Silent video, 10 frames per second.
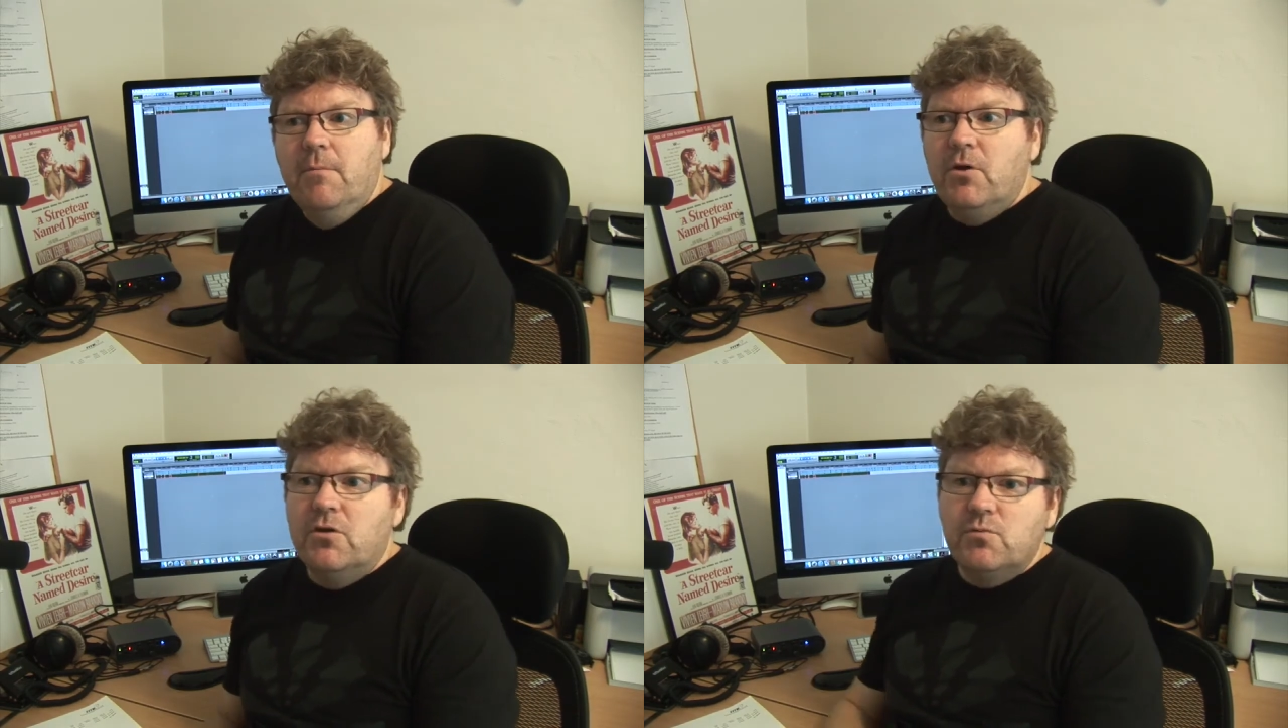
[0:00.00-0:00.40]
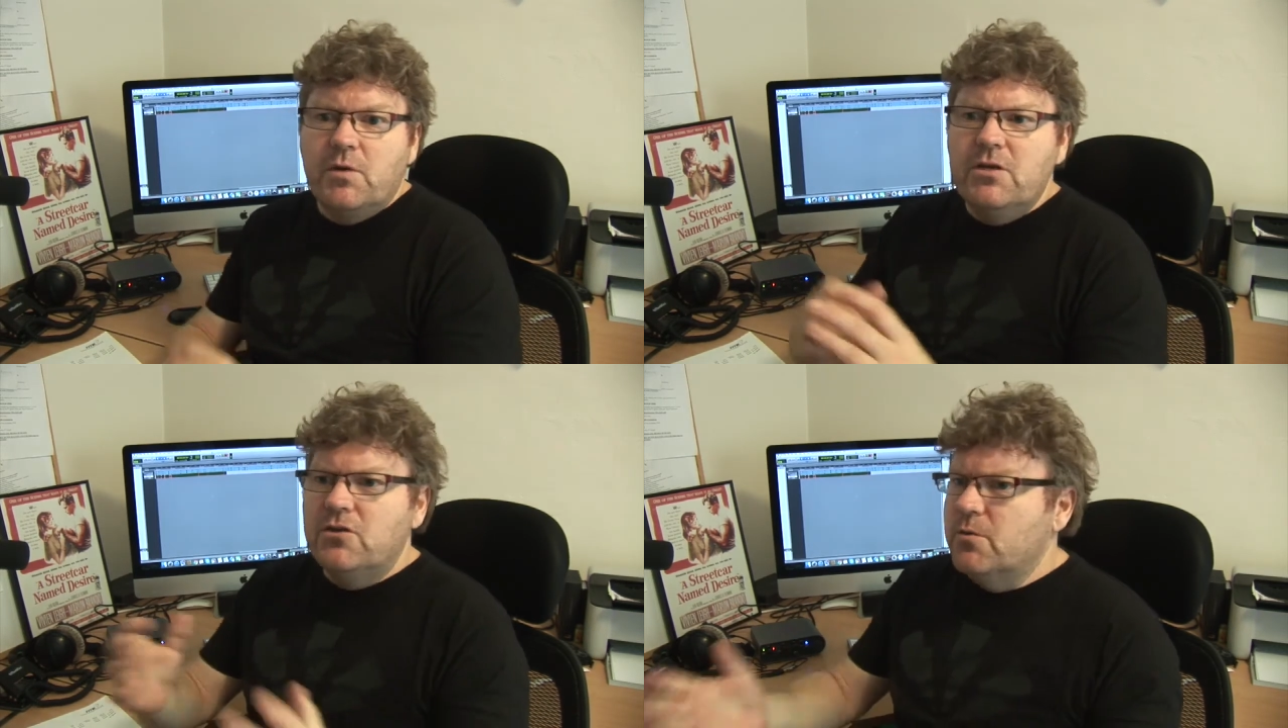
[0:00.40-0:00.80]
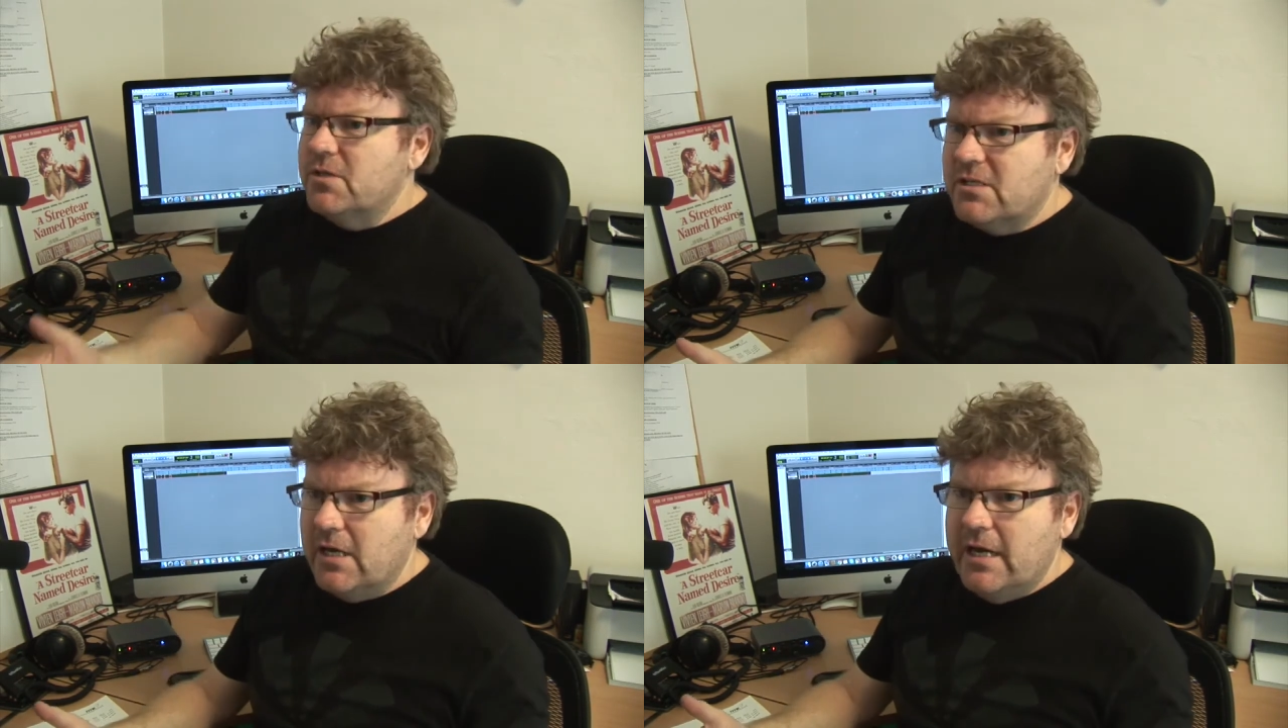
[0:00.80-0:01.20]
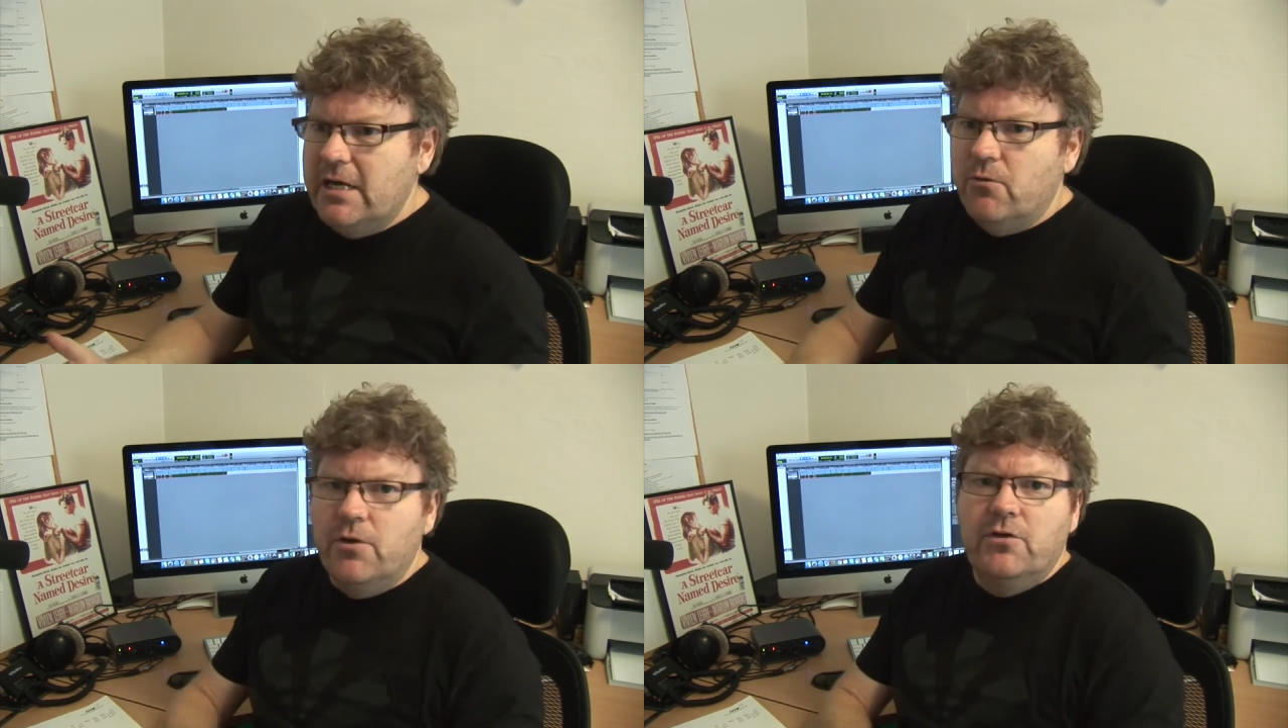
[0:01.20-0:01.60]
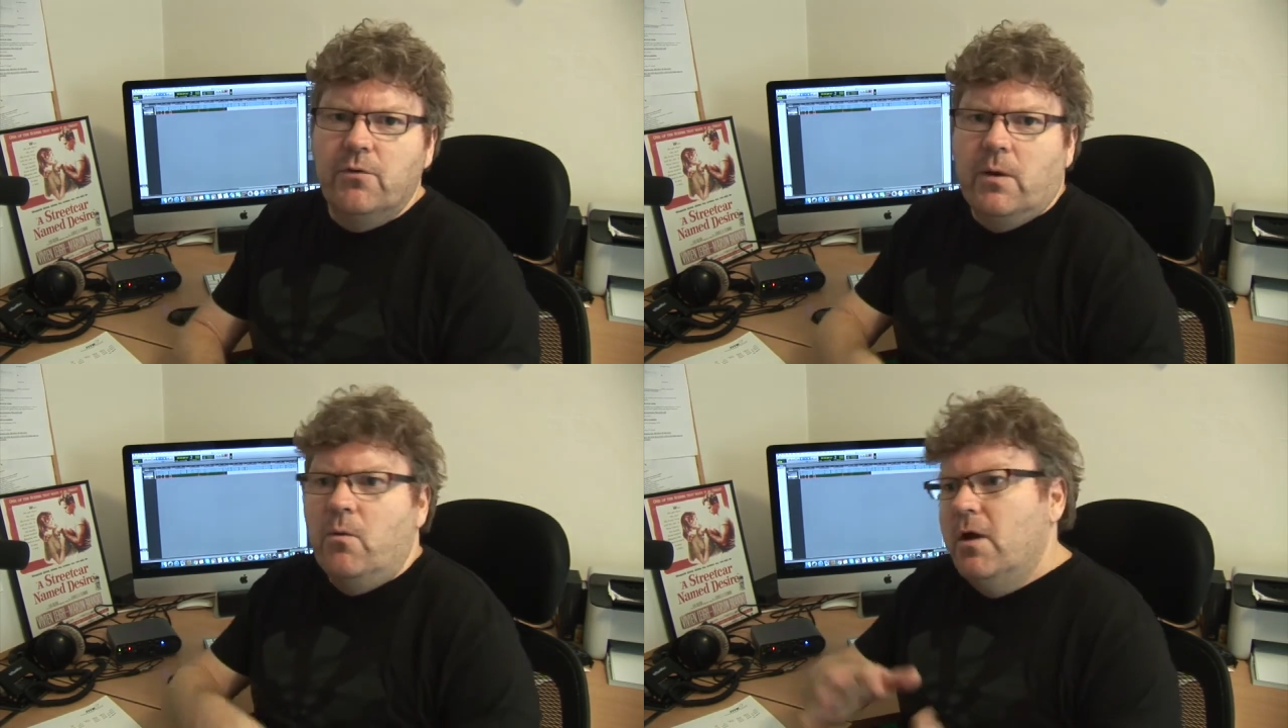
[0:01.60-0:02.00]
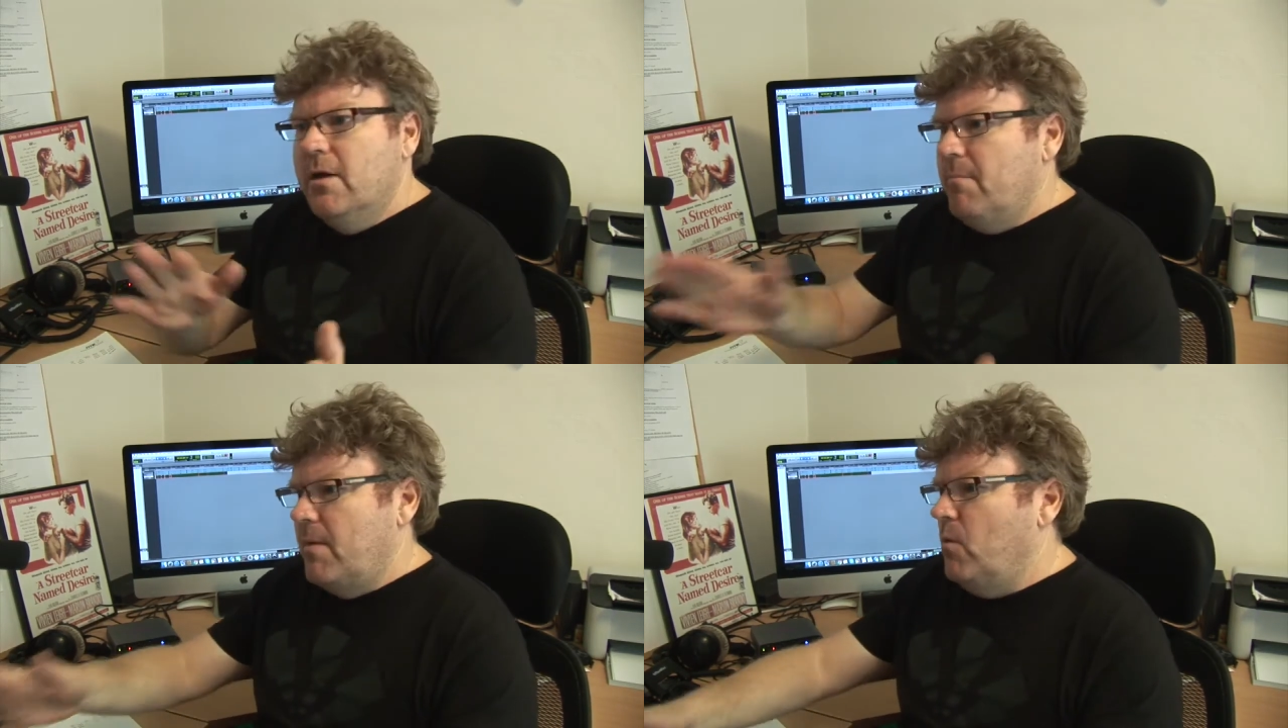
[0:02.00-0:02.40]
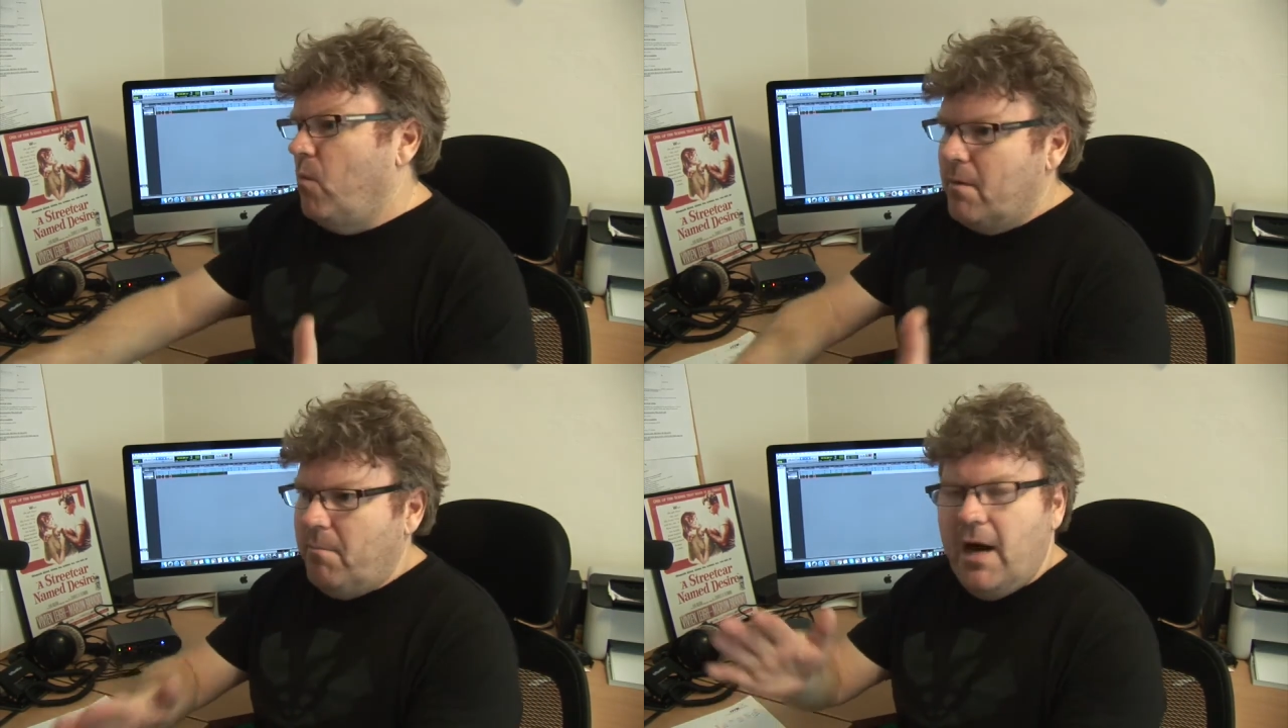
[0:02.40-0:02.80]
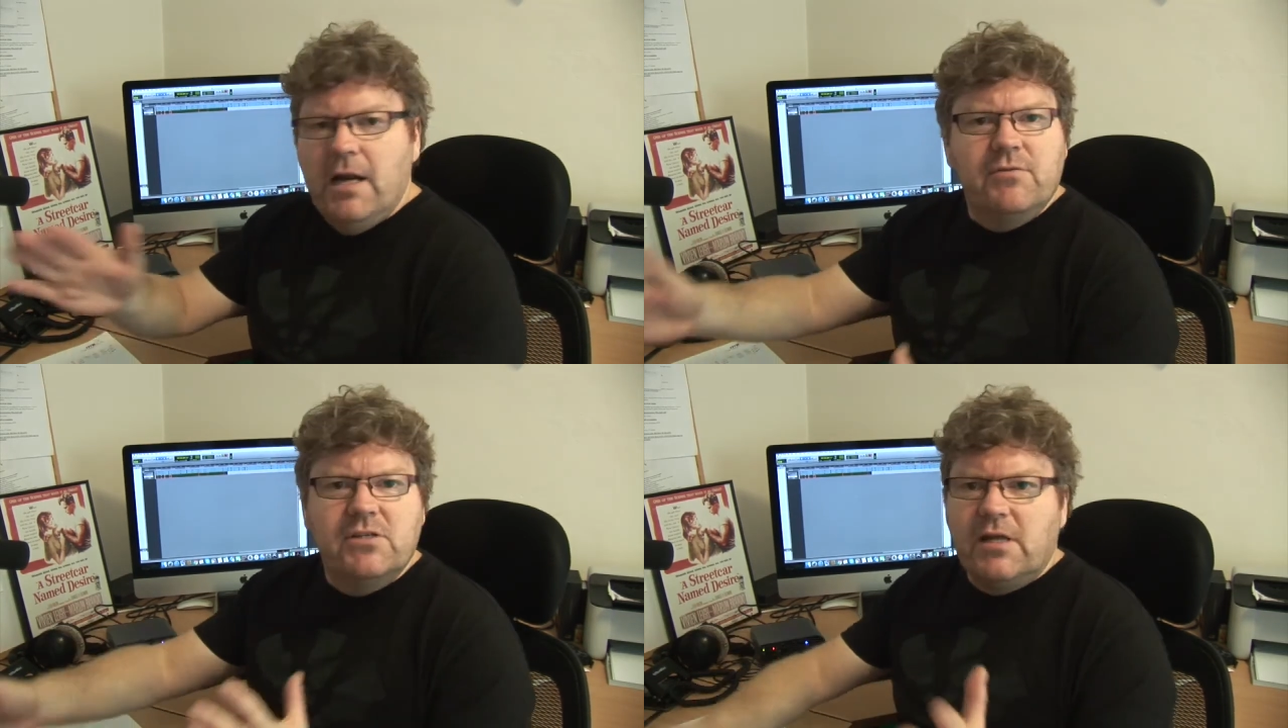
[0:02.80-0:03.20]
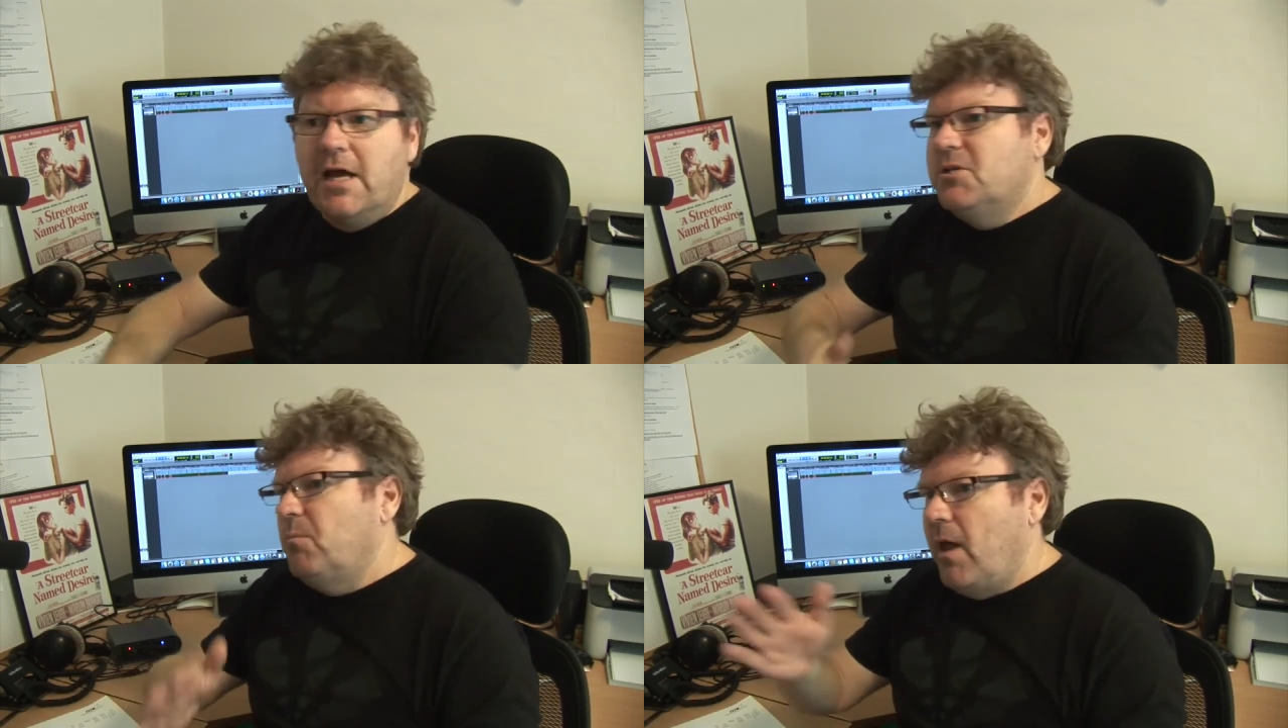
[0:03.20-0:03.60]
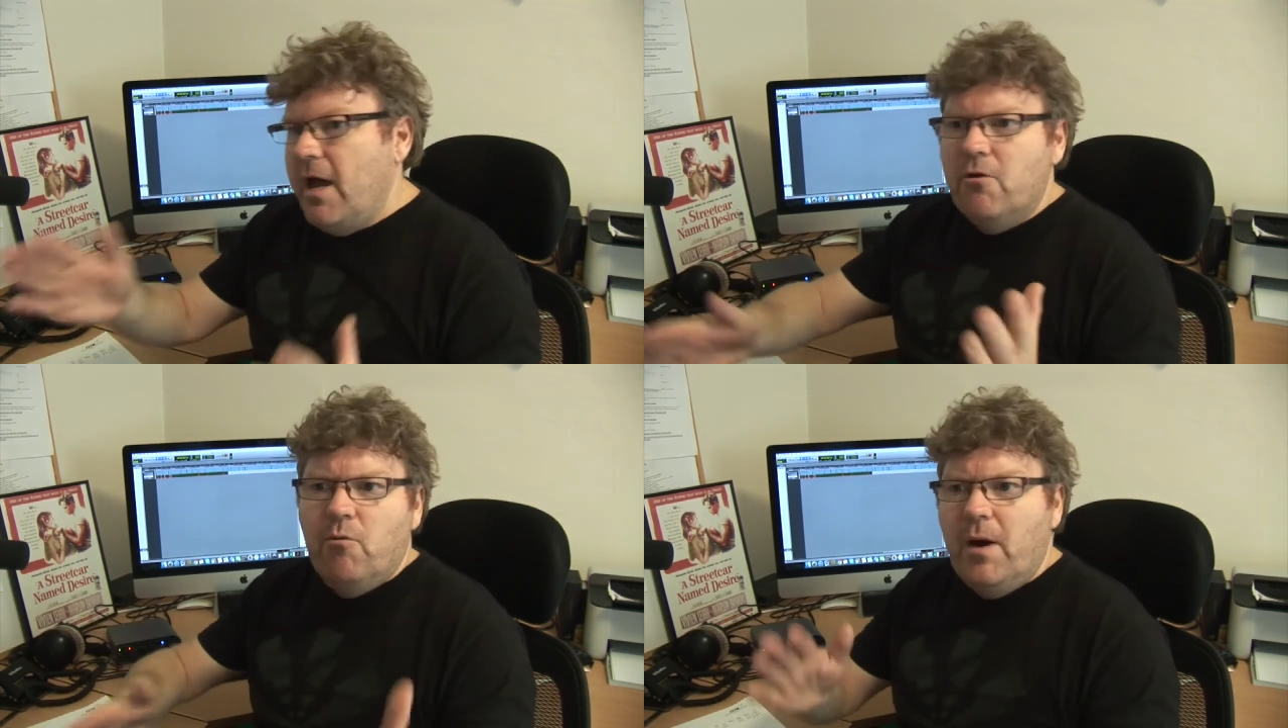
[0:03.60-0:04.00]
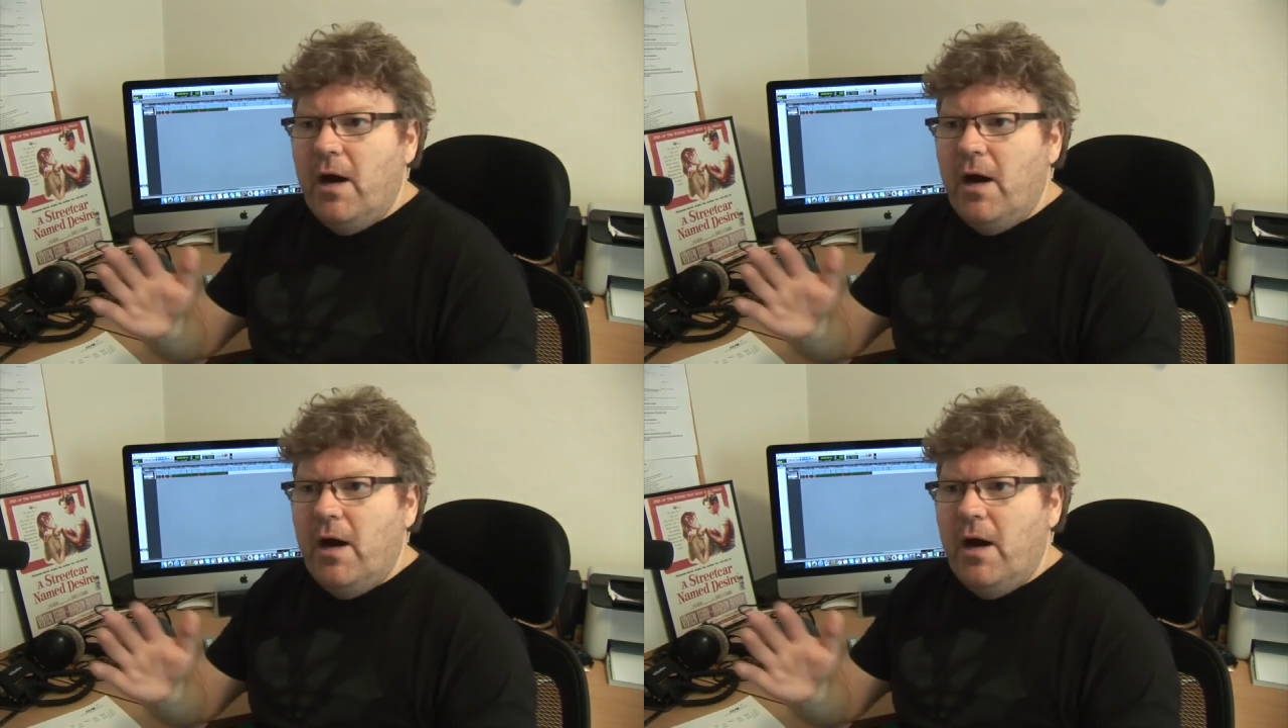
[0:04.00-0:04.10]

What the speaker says: Because when you do a scene, or you're doing maybe one part of a stage play or